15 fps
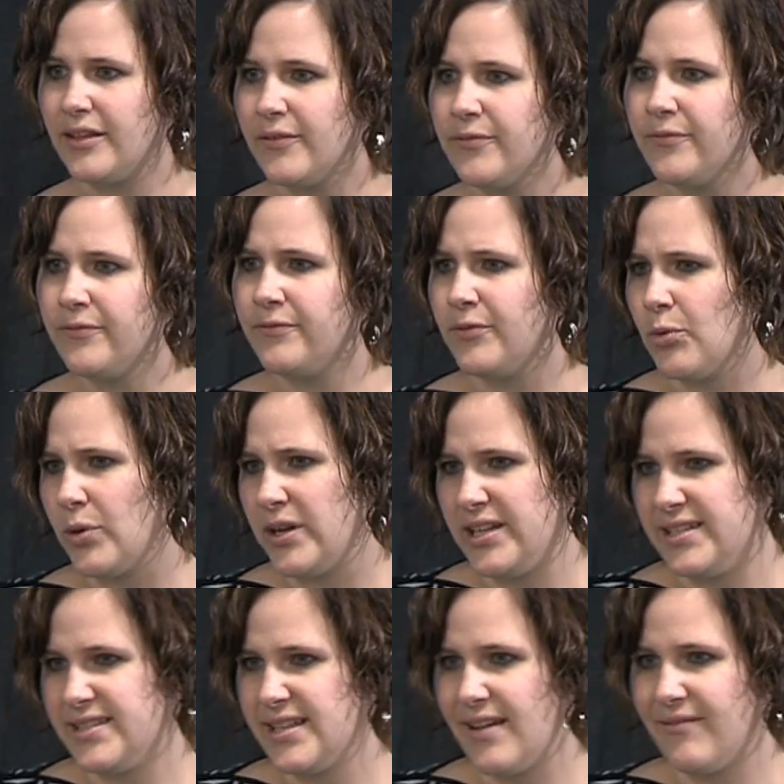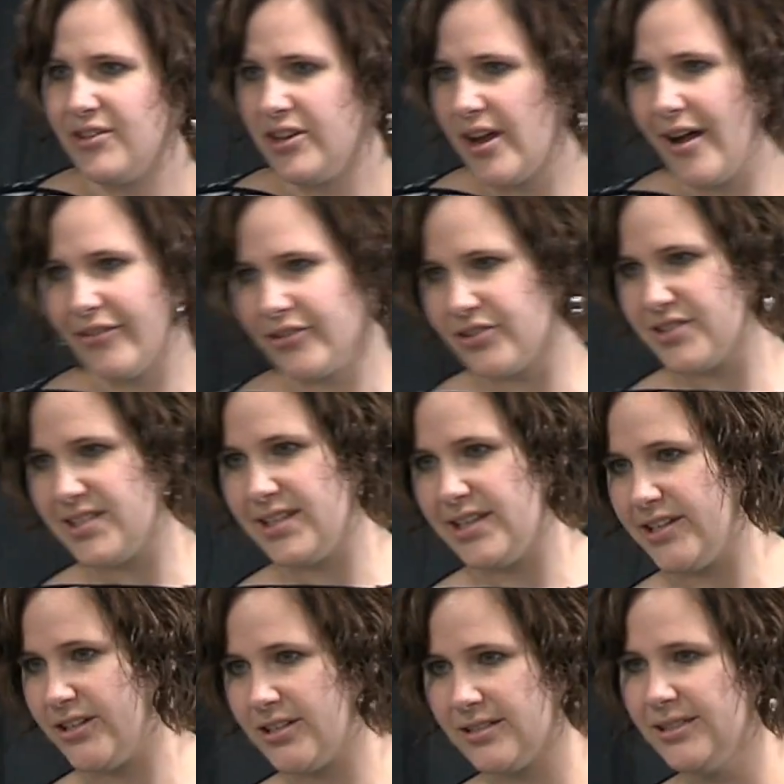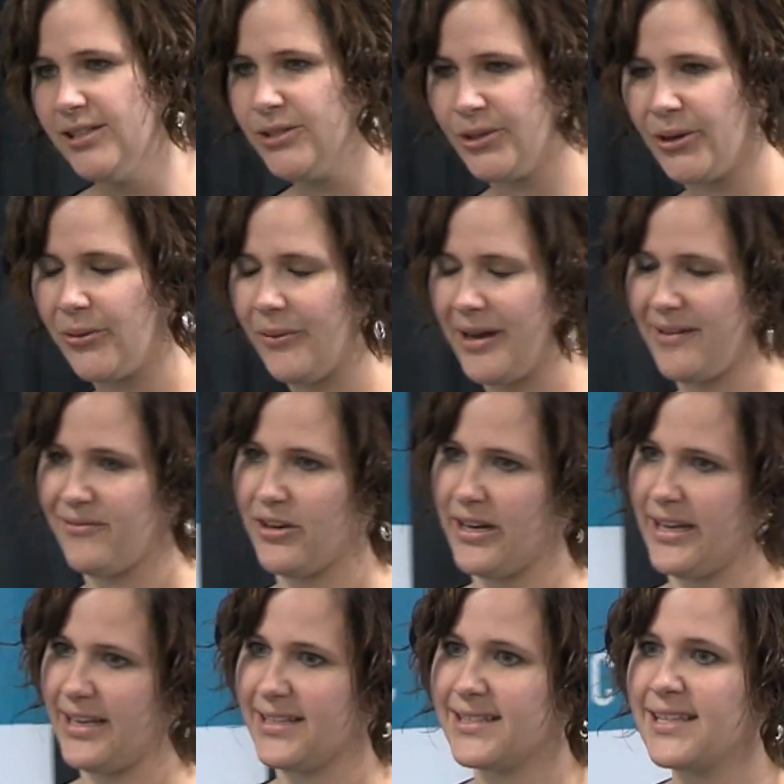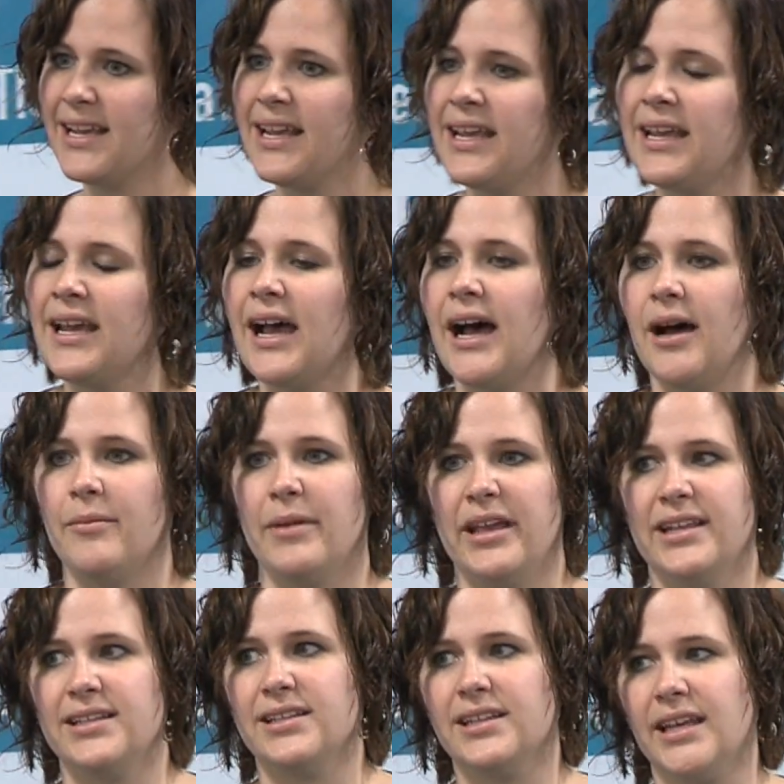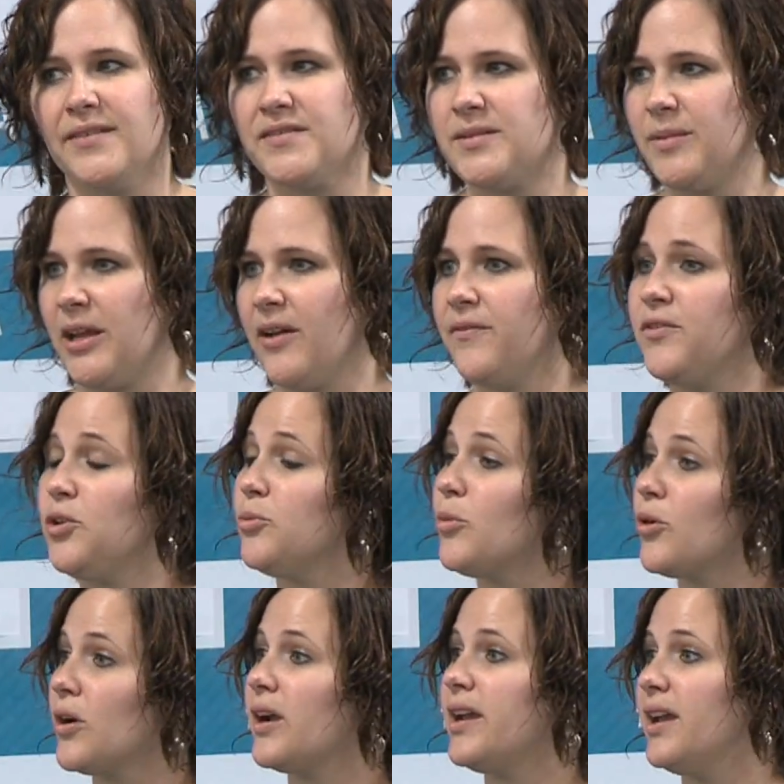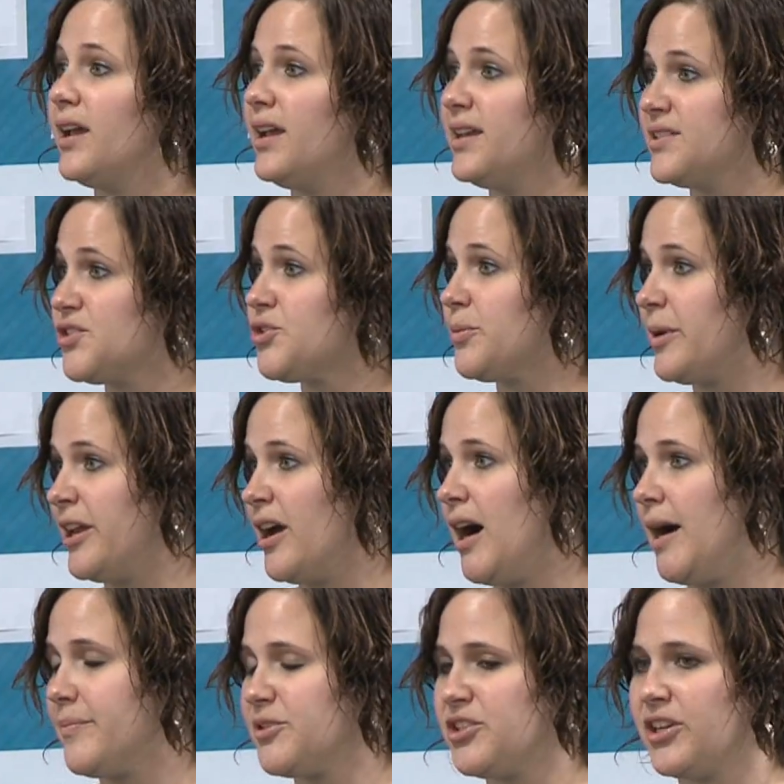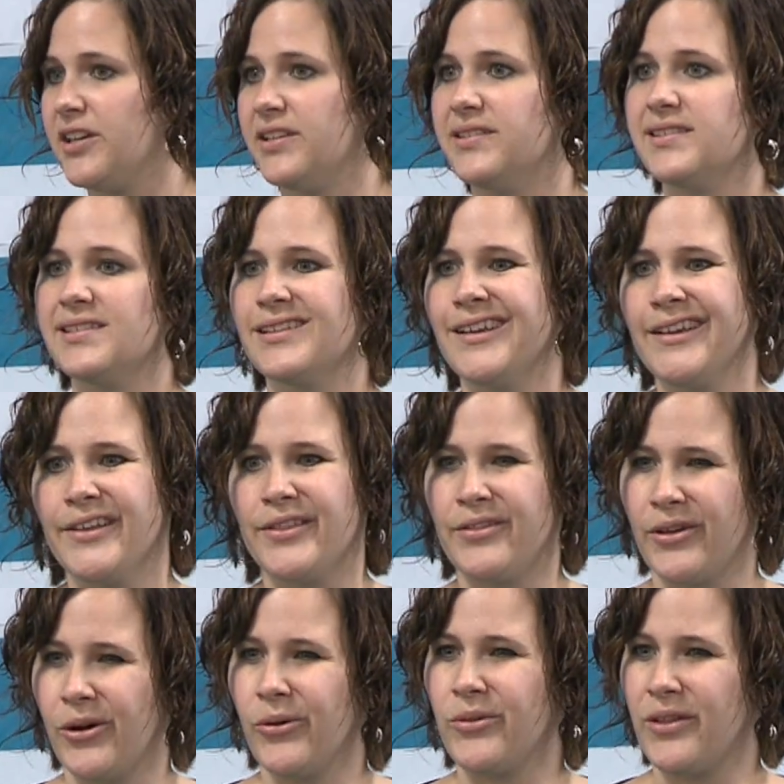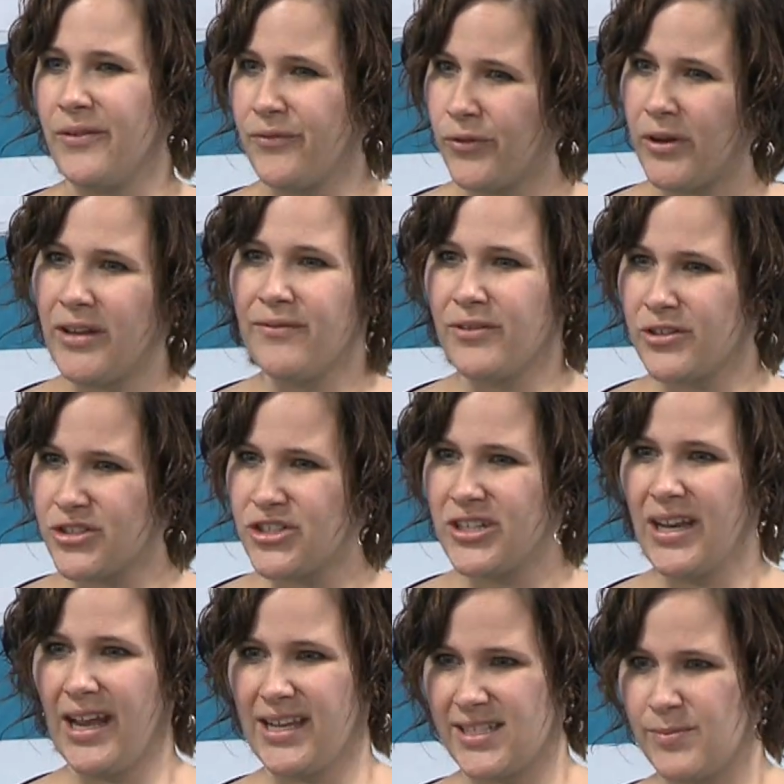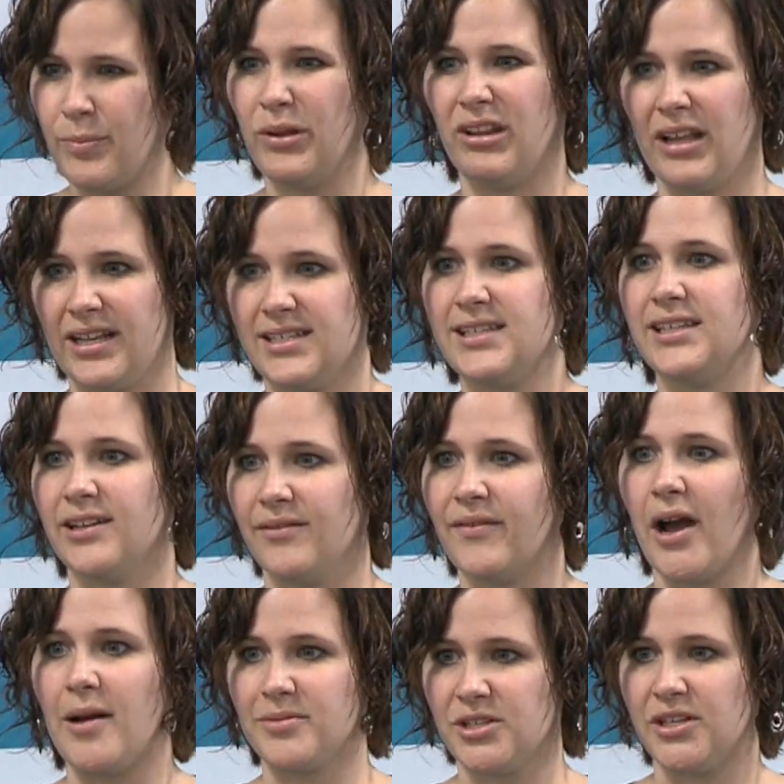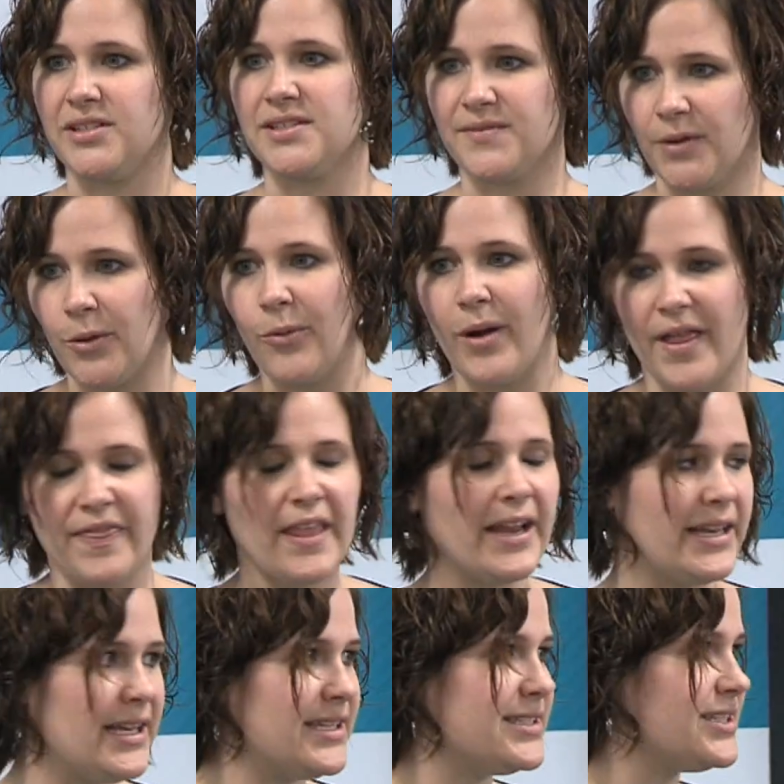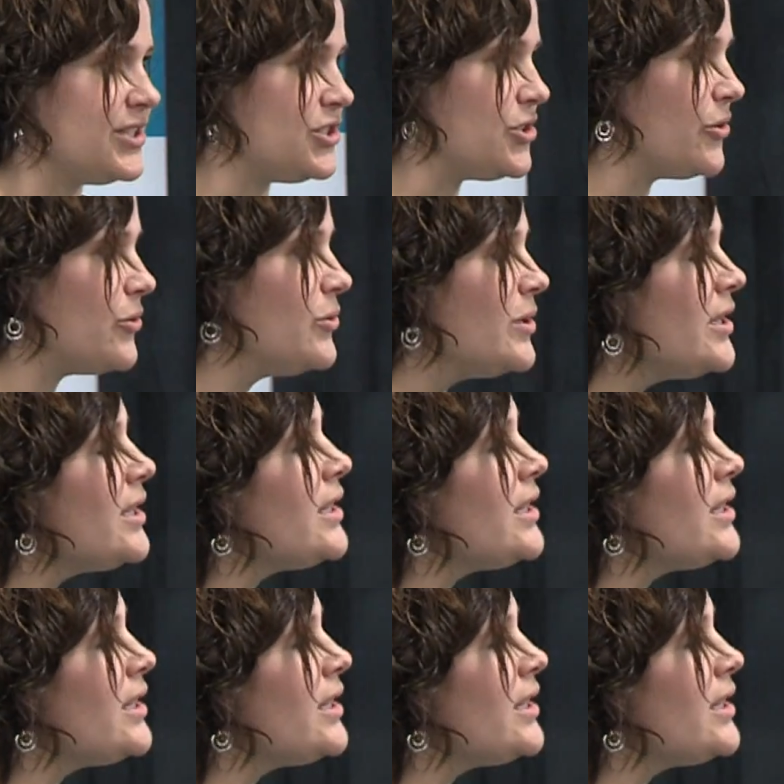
the $47 a year or whatever it is. It gives me a few more instrument options, though the free version has plenty of options for what they need to do.